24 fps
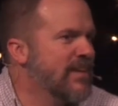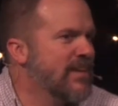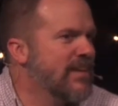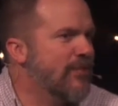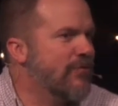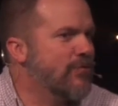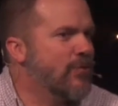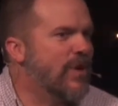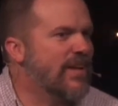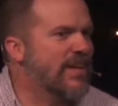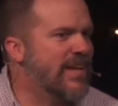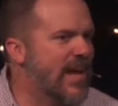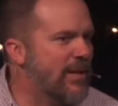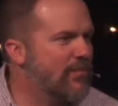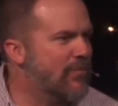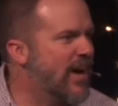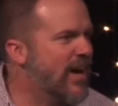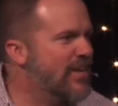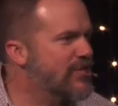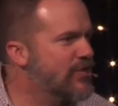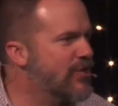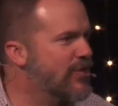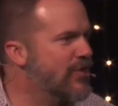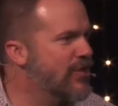if you had a neighbor
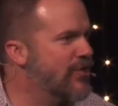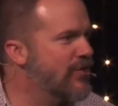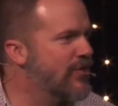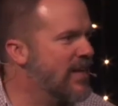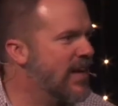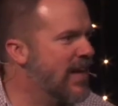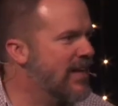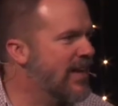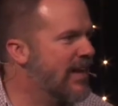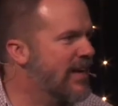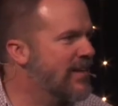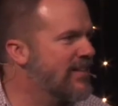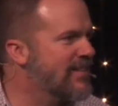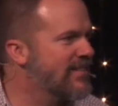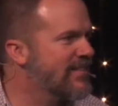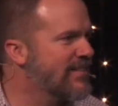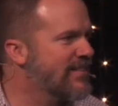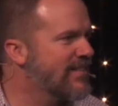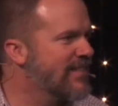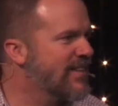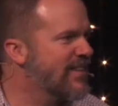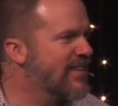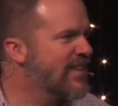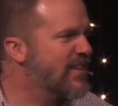ask you to do that, like,
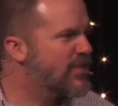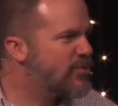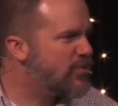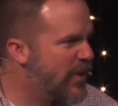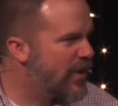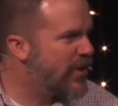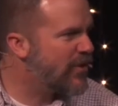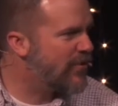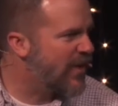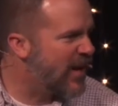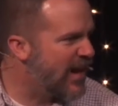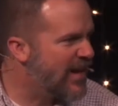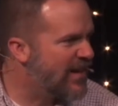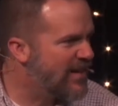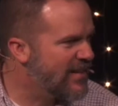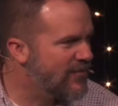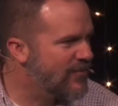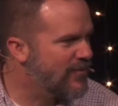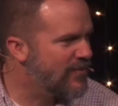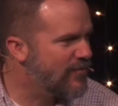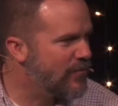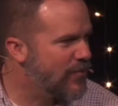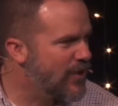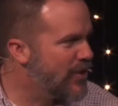that's weird, right?
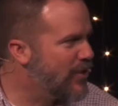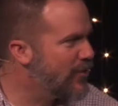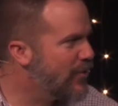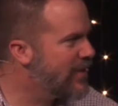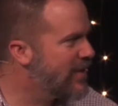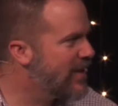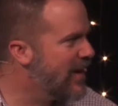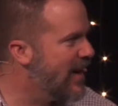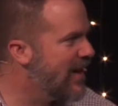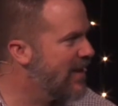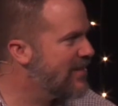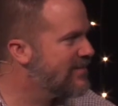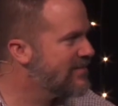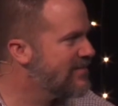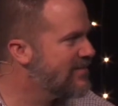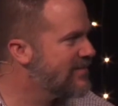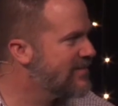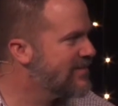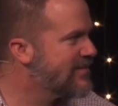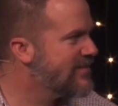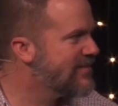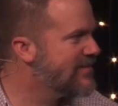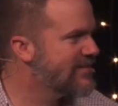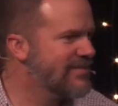What do you do with that?
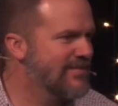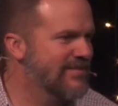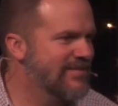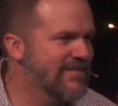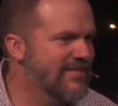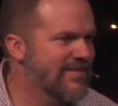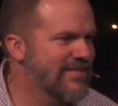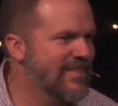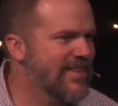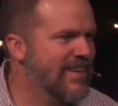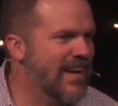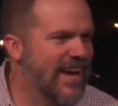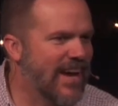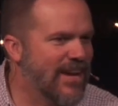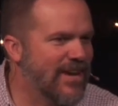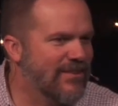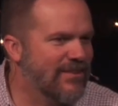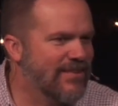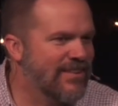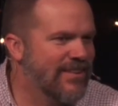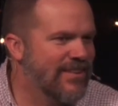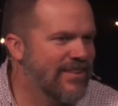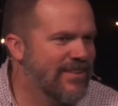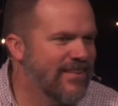I
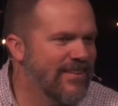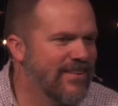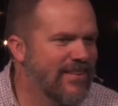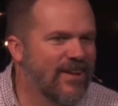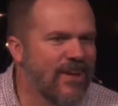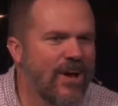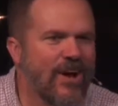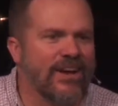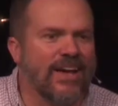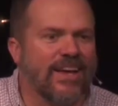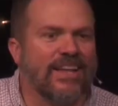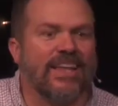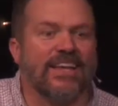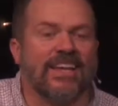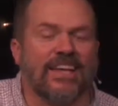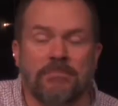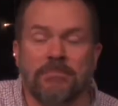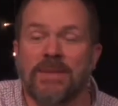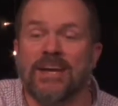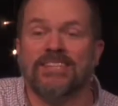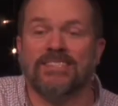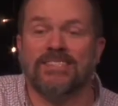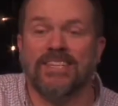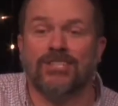didn't. Okay, like it
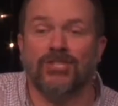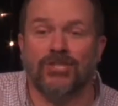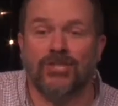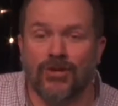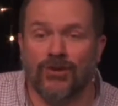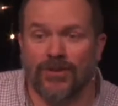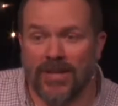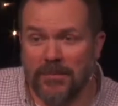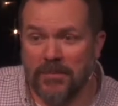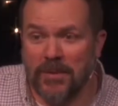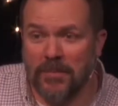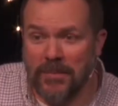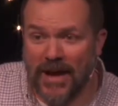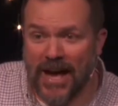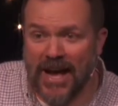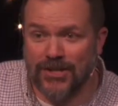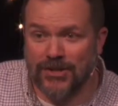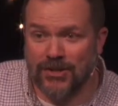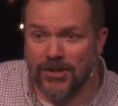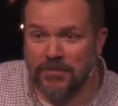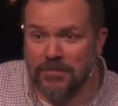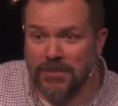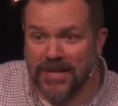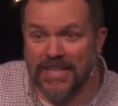makes sense to you that I'm a
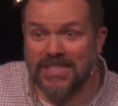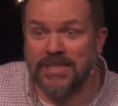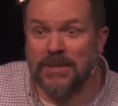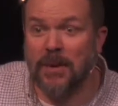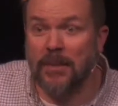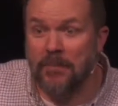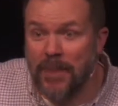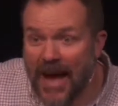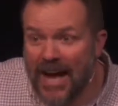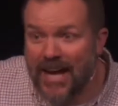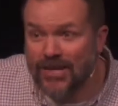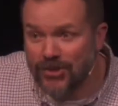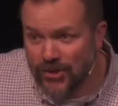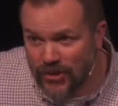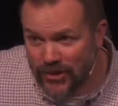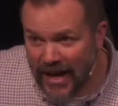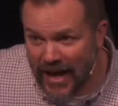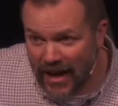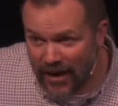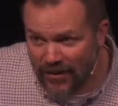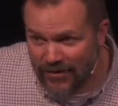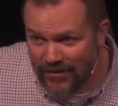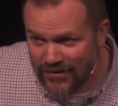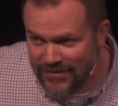pastor because I'm a pastor
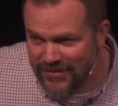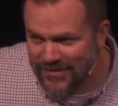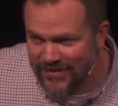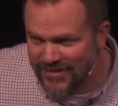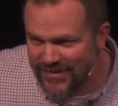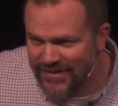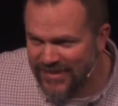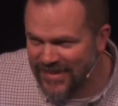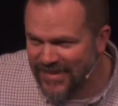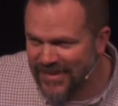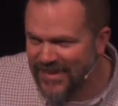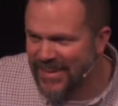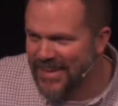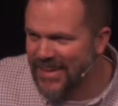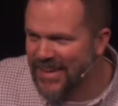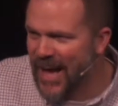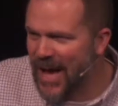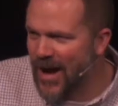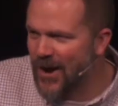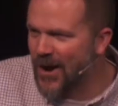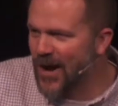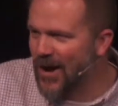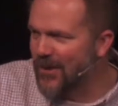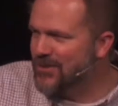now.
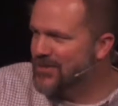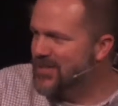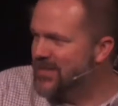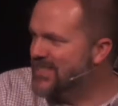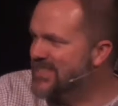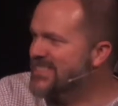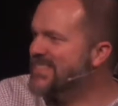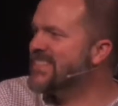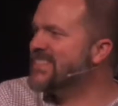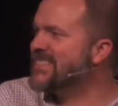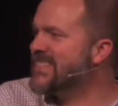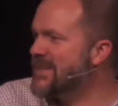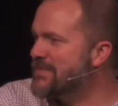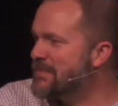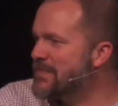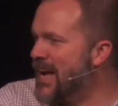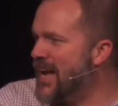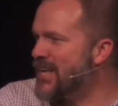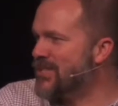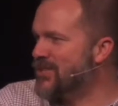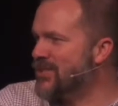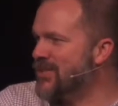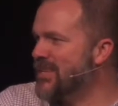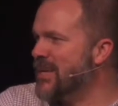I was assistant
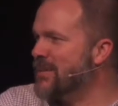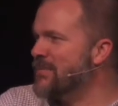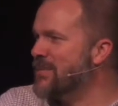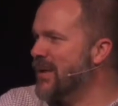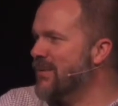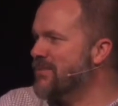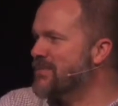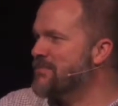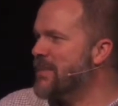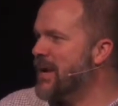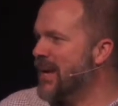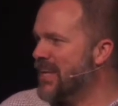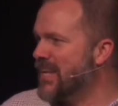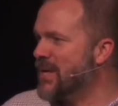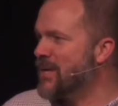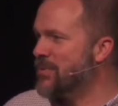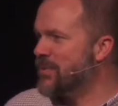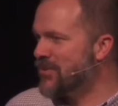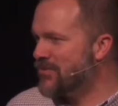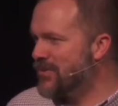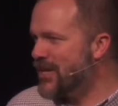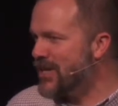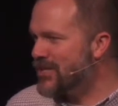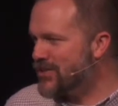pastor then, but I was mainly a
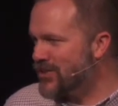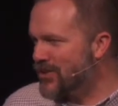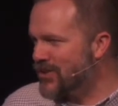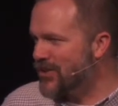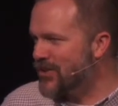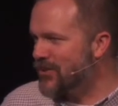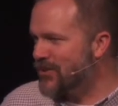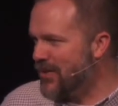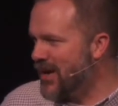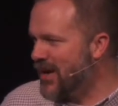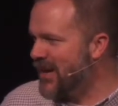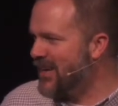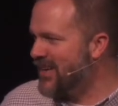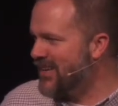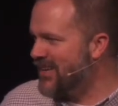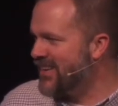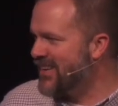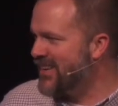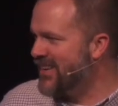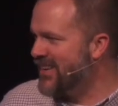professor, right?